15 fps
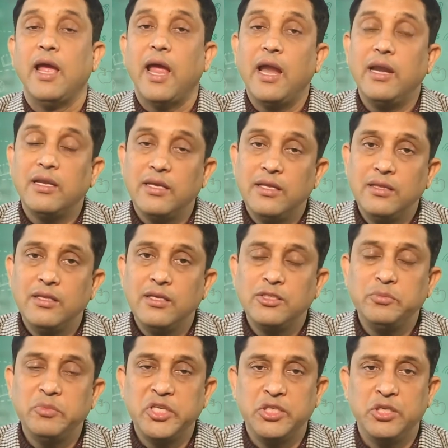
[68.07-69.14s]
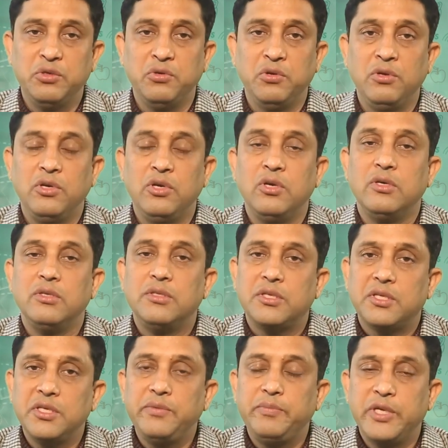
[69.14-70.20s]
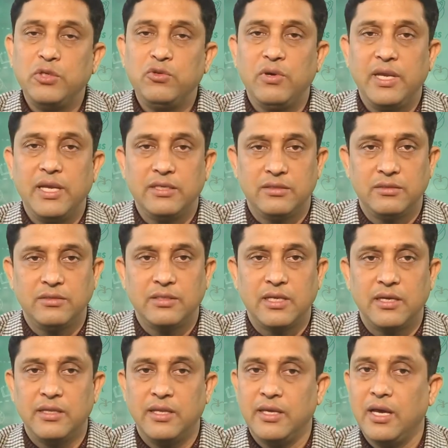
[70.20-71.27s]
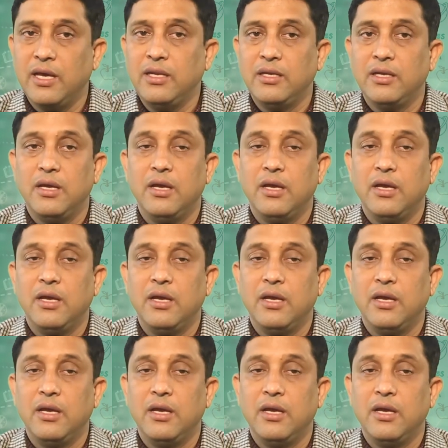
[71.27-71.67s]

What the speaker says: and in this module 3 video lessons are there.